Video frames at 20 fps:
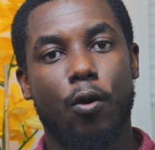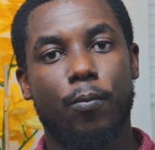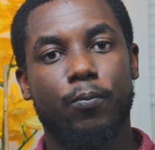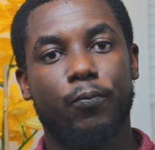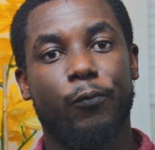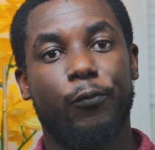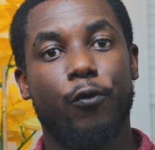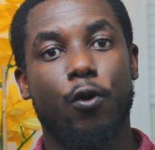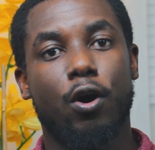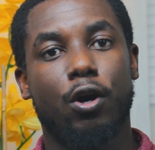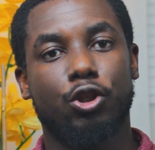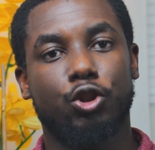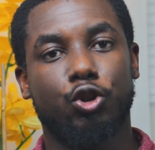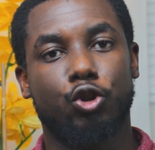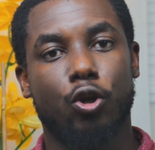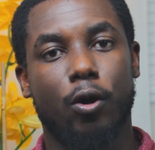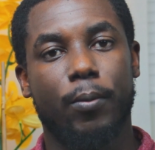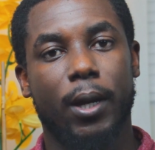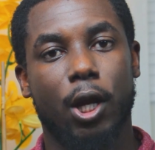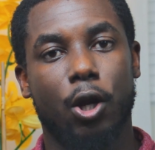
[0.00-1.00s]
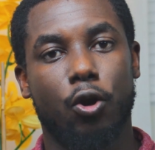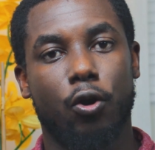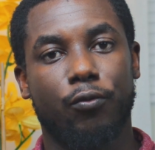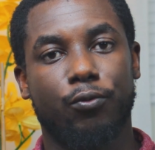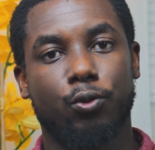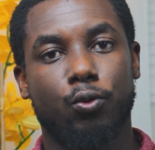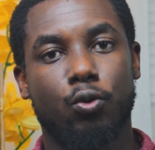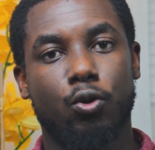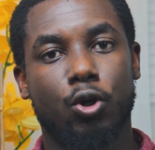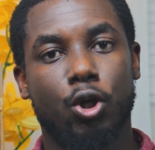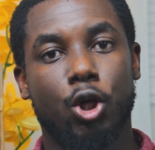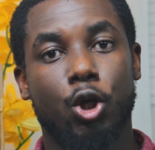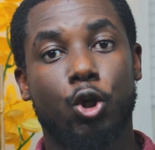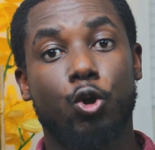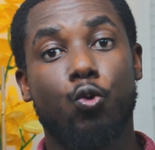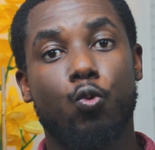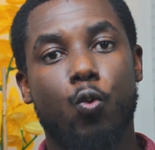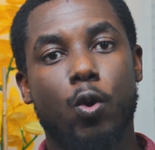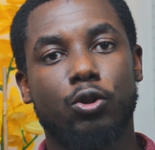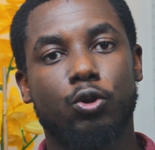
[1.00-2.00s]
up for a job interview.
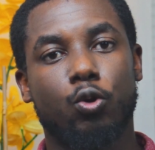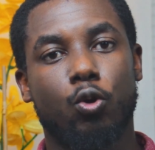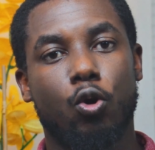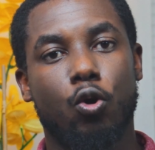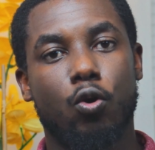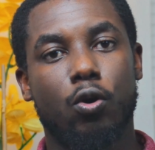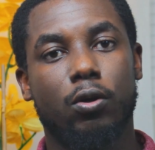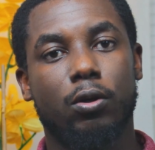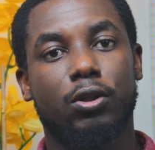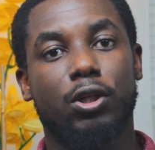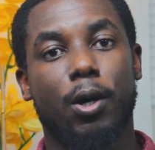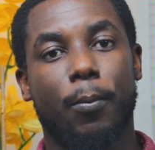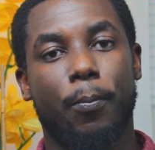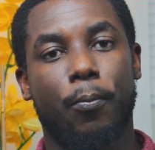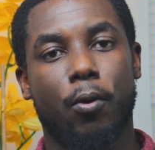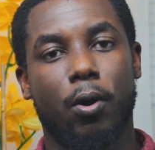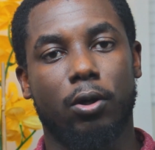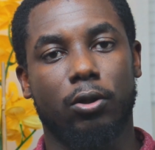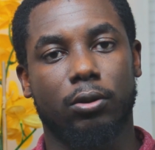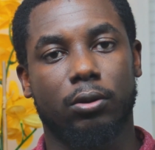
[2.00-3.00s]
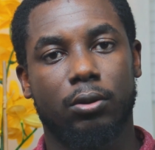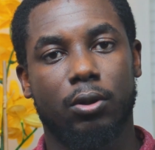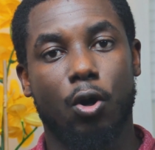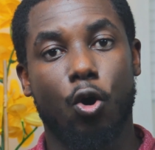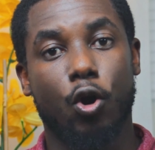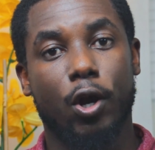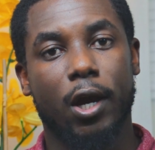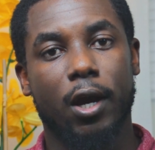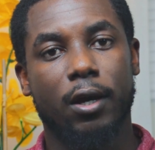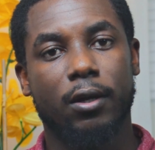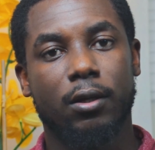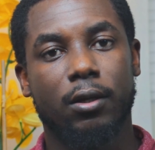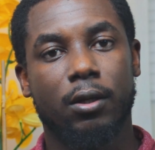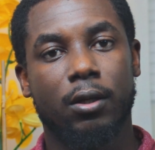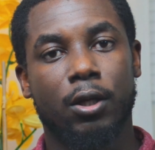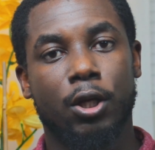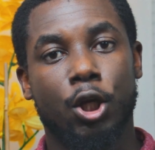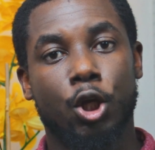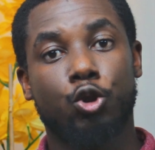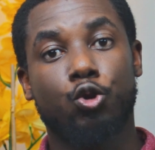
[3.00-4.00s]
You want to look the part, okay?
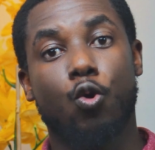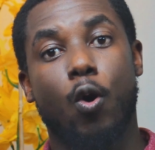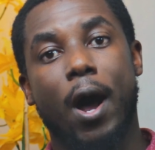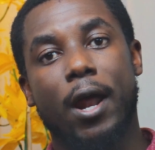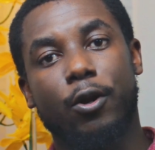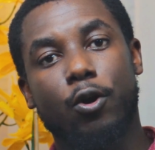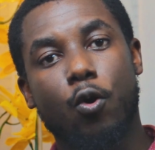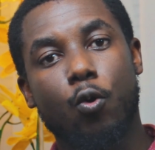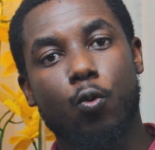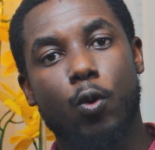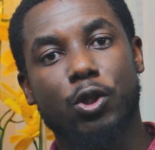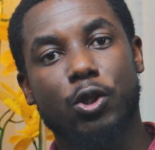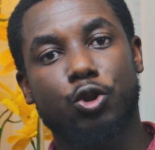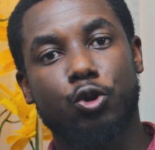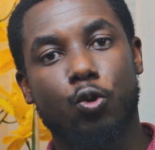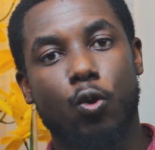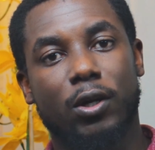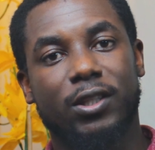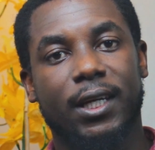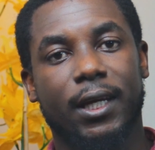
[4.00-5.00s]
So I know what you are